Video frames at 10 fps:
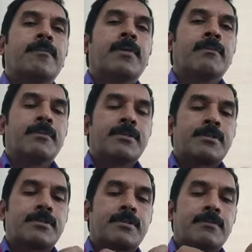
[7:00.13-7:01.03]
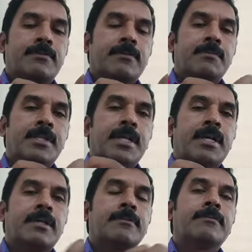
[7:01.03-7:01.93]
papers will be
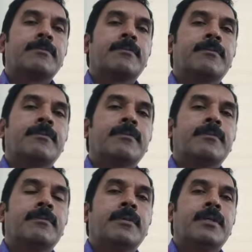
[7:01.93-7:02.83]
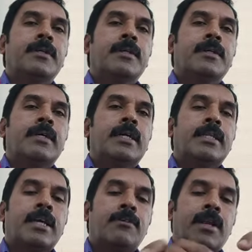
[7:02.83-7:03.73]
there,
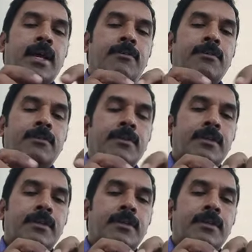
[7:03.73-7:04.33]
and they will have